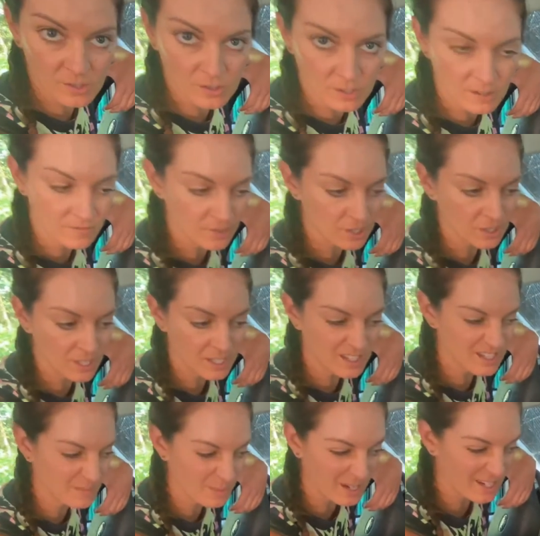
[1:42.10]
converter like
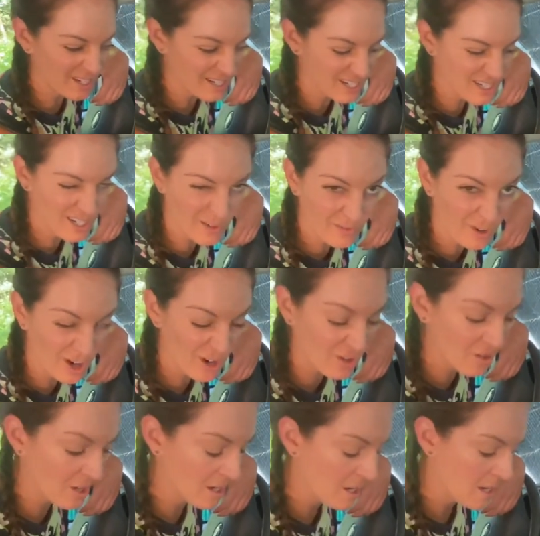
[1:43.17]
this plug it into your phone
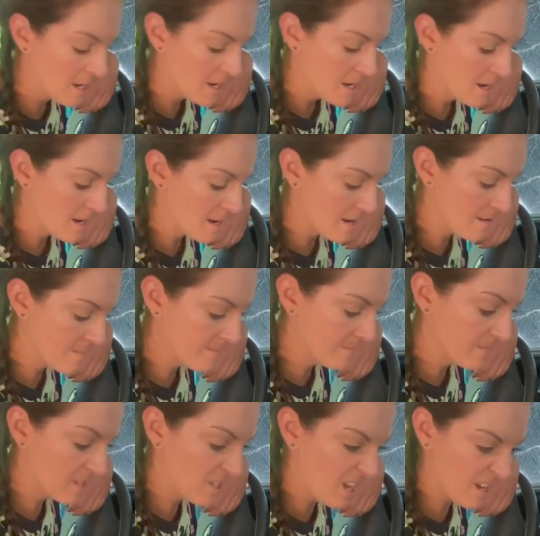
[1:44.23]
um,
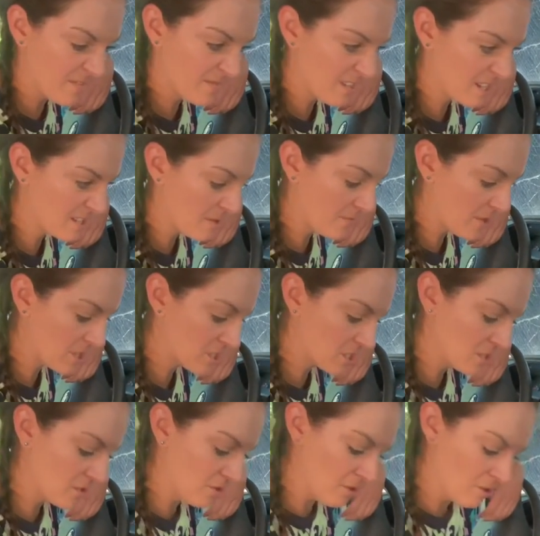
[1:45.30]
so yeah that's all functional